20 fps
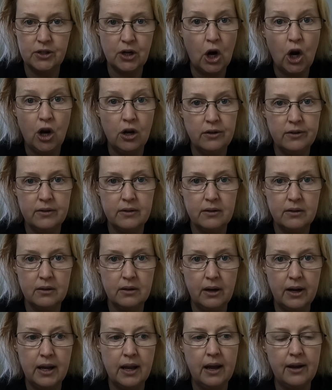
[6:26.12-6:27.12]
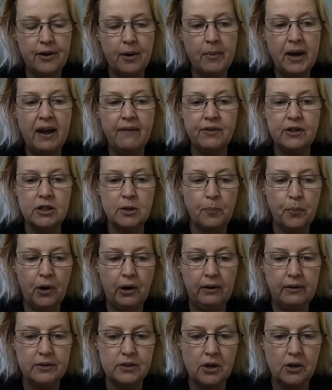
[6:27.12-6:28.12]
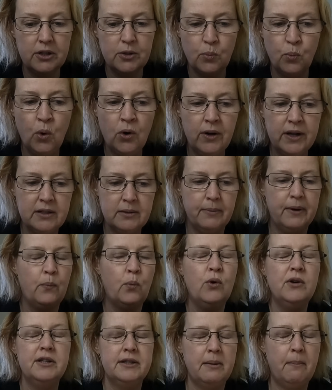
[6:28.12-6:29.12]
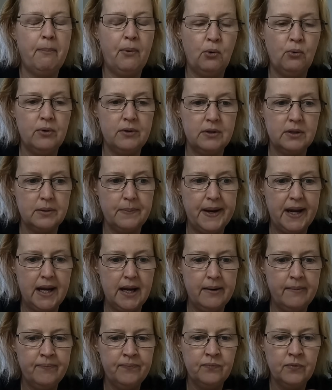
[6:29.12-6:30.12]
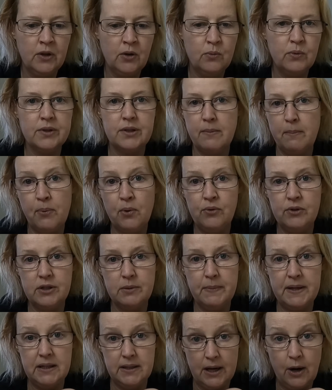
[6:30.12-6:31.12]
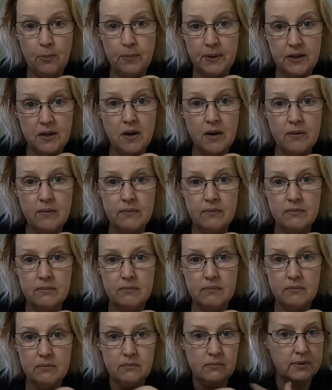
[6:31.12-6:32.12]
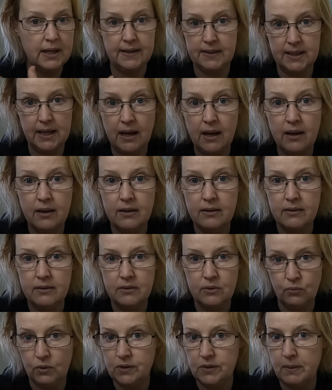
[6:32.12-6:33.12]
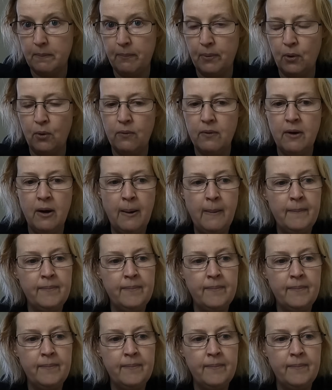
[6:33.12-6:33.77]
can't, like, and I'm having to prioritize what is important to me. What's important to me is helping you. That's it. It's really simple.